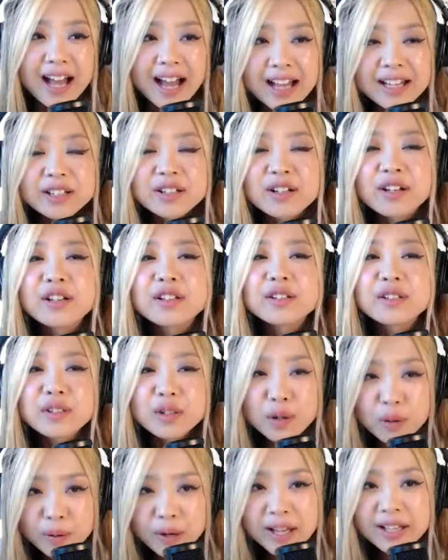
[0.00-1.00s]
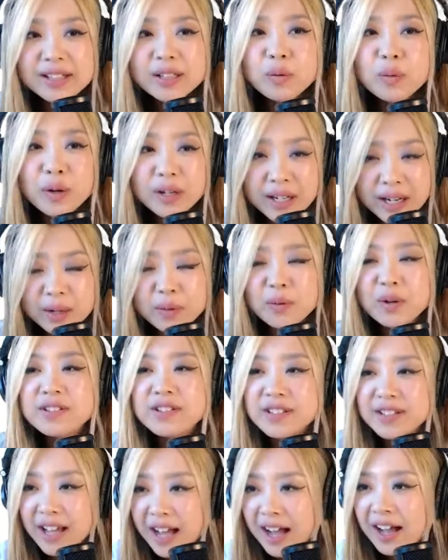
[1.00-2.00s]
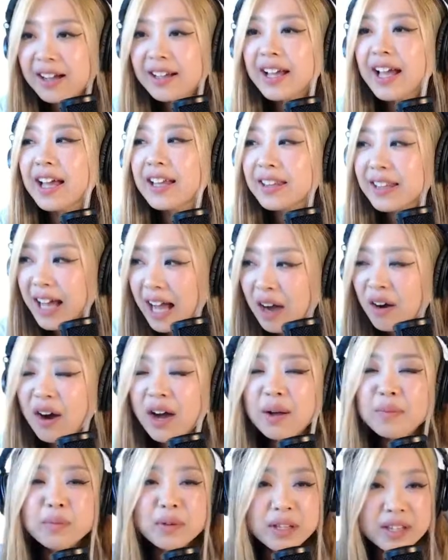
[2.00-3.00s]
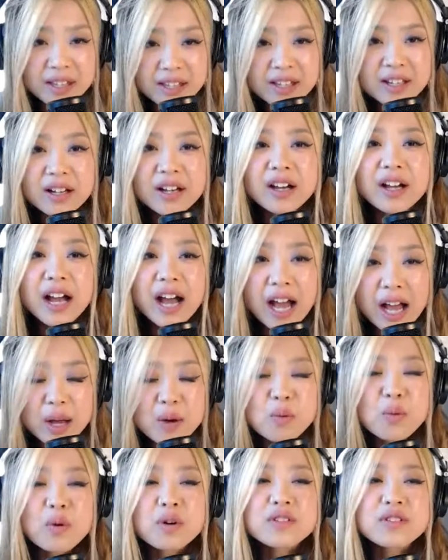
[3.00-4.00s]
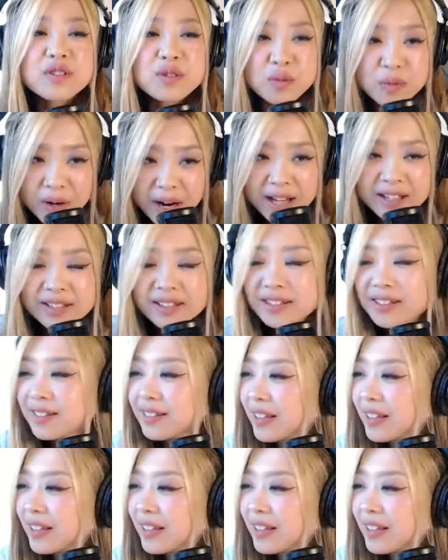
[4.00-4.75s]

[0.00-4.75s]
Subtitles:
I could do it when I was young. And now I'm here. I was right.